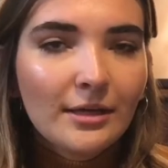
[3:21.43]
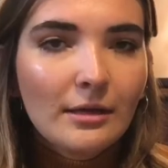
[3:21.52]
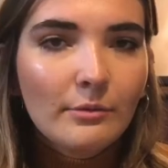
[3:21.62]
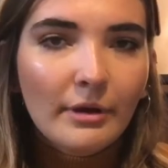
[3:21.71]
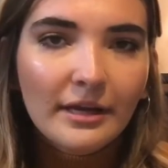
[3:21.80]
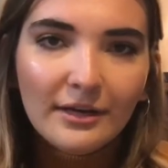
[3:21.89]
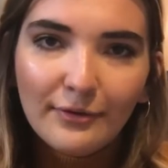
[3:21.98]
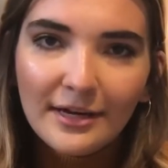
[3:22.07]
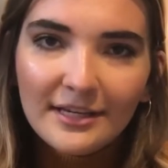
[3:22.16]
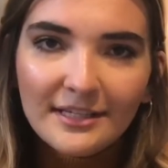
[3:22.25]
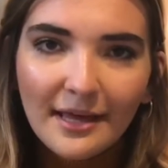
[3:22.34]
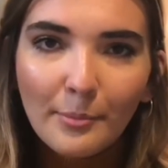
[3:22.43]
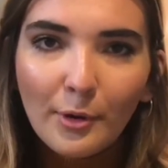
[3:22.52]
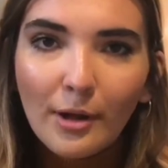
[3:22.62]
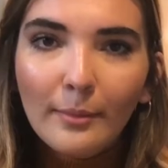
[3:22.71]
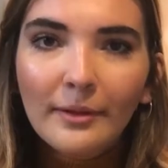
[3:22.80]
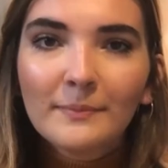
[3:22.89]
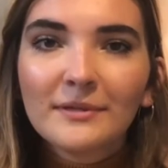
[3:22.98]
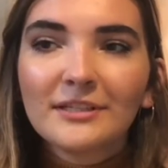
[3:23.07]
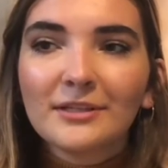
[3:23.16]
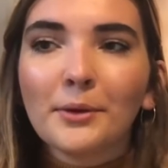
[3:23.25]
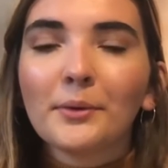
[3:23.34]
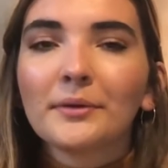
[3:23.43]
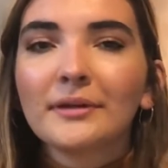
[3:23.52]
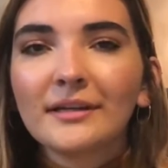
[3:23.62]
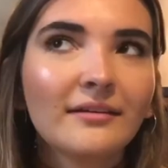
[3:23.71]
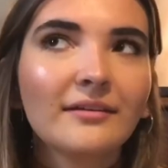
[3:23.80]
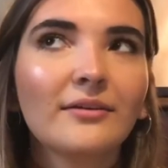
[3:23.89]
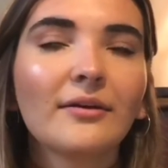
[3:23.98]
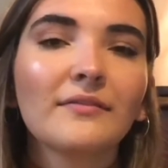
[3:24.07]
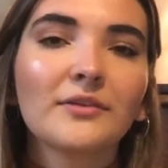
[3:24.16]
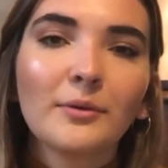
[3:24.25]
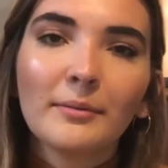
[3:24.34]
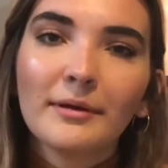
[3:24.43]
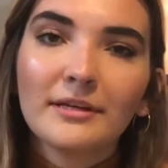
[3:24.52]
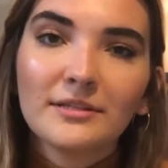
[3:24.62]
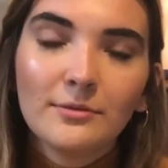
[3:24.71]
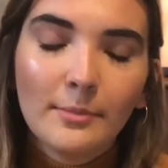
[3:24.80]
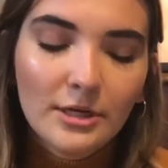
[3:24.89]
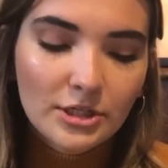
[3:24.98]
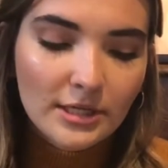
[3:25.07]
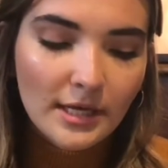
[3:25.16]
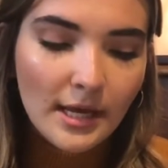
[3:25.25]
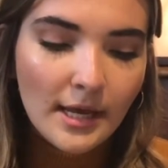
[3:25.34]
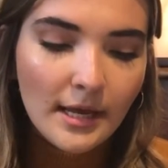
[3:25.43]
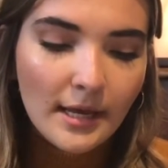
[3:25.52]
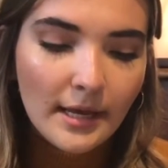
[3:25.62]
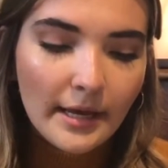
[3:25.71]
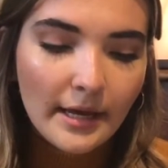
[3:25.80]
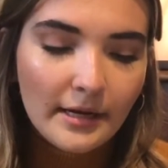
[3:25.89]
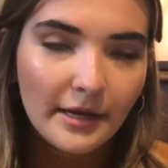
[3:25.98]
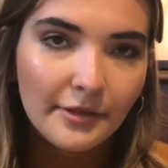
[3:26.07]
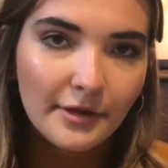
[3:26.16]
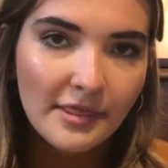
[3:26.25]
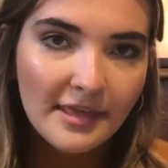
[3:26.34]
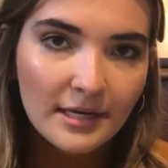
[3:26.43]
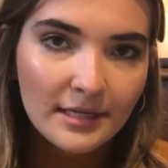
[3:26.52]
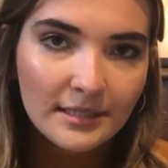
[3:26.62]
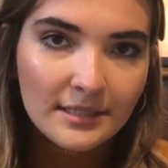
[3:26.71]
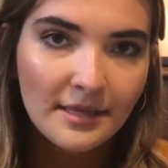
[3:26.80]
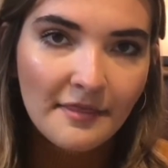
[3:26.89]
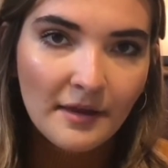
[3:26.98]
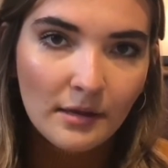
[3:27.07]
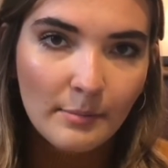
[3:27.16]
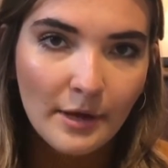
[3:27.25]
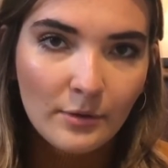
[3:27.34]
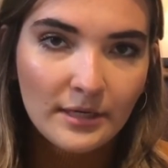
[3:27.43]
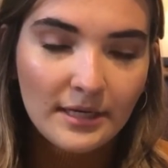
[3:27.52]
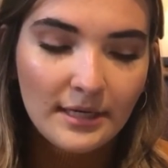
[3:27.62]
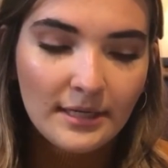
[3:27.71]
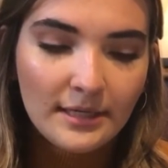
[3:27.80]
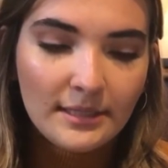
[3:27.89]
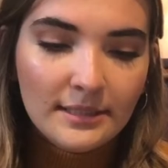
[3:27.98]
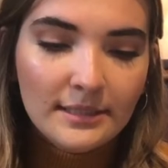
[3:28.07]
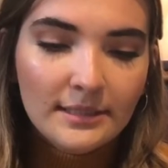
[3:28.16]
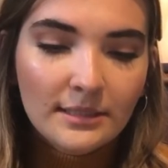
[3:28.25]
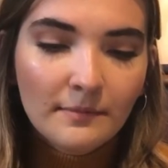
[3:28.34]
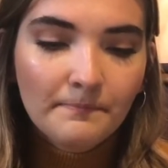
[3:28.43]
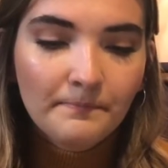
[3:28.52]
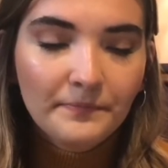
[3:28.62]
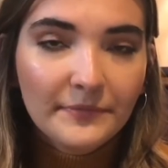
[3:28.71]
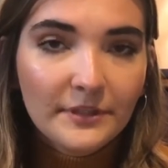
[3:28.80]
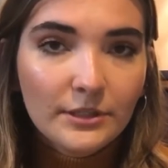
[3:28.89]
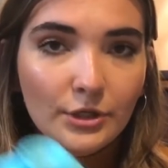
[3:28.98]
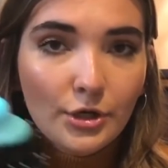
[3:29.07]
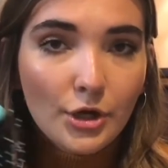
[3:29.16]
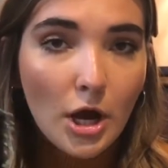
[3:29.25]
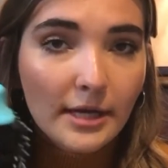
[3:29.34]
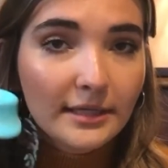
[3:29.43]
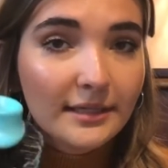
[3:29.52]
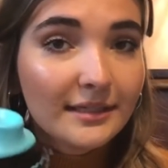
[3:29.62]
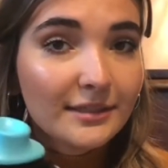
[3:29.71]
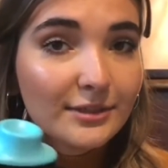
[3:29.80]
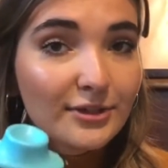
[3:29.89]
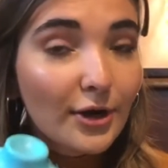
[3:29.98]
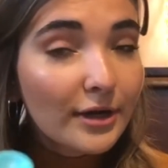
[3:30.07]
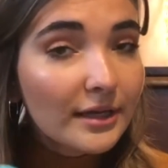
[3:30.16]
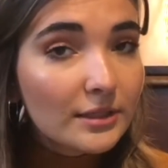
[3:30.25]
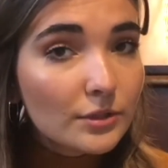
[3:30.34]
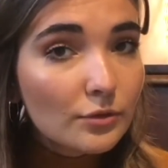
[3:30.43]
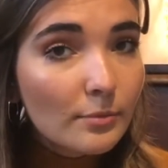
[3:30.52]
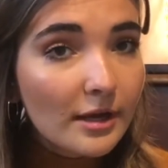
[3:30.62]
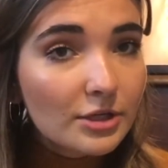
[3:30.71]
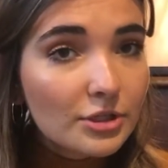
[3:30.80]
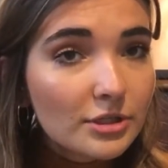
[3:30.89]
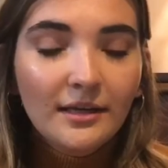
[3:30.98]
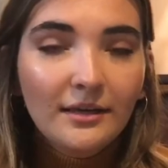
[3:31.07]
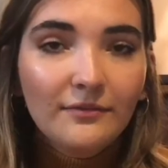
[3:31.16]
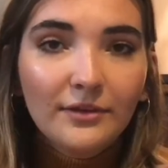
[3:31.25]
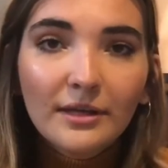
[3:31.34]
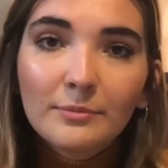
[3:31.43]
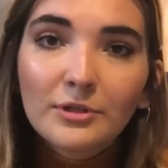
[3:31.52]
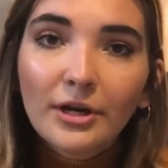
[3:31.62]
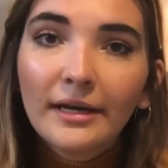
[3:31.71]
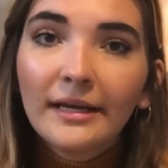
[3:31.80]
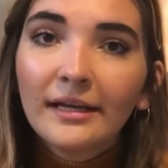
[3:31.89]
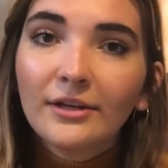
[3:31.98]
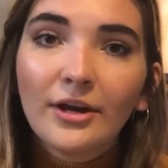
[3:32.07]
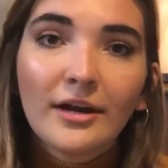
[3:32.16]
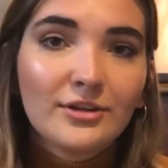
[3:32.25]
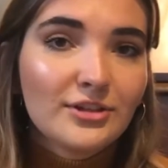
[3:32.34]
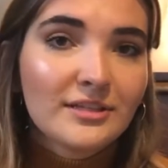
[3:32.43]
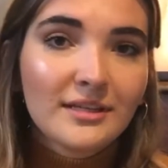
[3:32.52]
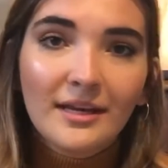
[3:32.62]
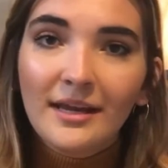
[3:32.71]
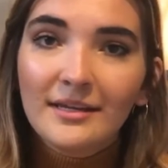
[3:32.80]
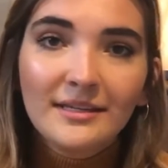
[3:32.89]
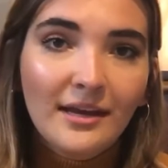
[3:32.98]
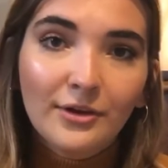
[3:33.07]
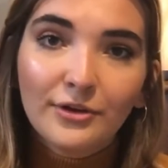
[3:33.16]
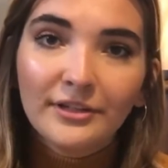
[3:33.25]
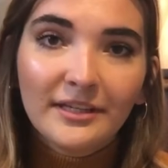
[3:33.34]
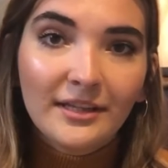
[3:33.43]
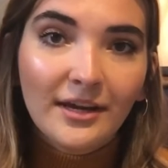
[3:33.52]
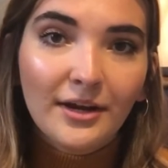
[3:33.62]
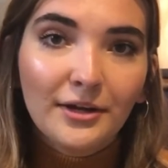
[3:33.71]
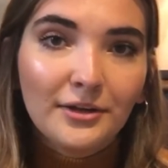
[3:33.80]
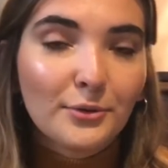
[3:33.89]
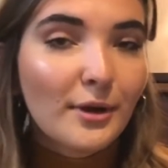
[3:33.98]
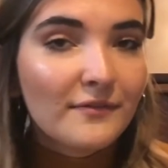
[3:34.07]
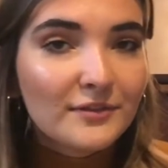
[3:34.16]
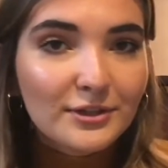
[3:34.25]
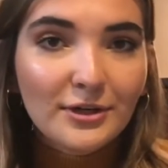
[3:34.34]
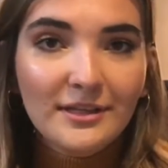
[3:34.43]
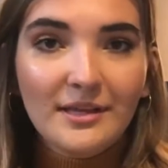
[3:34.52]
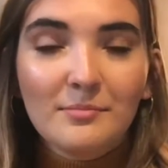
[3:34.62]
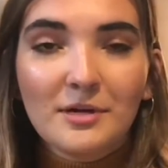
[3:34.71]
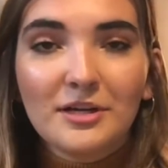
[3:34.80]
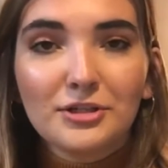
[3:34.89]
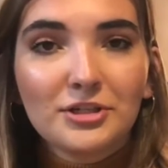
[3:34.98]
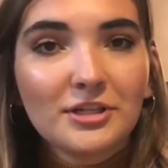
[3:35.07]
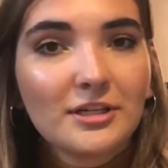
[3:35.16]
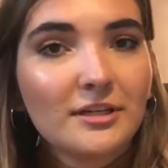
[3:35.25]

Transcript: you aren't going to run into that problem, so you don't have to worry about it too much. Another thing to think about is to not turn it too much. If you keep turning it, your hair is just going to get tangled in there. You don't have to turn it that much.